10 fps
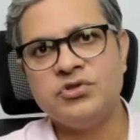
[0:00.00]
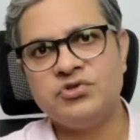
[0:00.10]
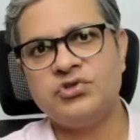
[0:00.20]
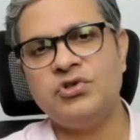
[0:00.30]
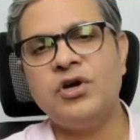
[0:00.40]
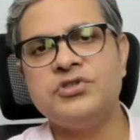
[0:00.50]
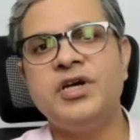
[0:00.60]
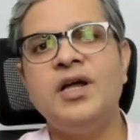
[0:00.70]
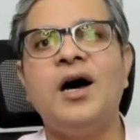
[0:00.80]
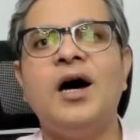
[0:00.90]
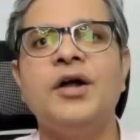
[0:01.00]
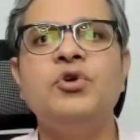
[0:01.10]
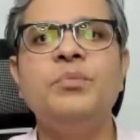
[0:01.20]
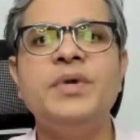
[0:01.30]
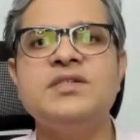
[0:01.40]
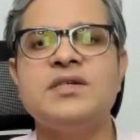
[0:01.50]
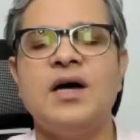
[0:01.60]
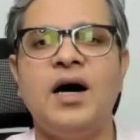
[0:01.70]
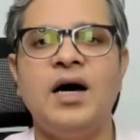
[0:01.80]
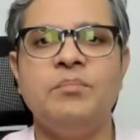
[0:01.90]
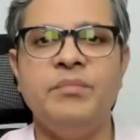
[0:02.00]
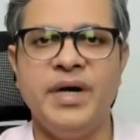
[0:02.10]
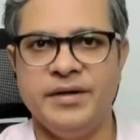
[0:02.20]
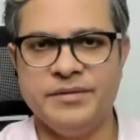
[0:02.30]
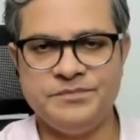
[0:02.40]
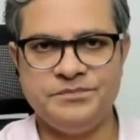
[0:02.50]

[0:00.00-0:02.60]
sociological arguments are made.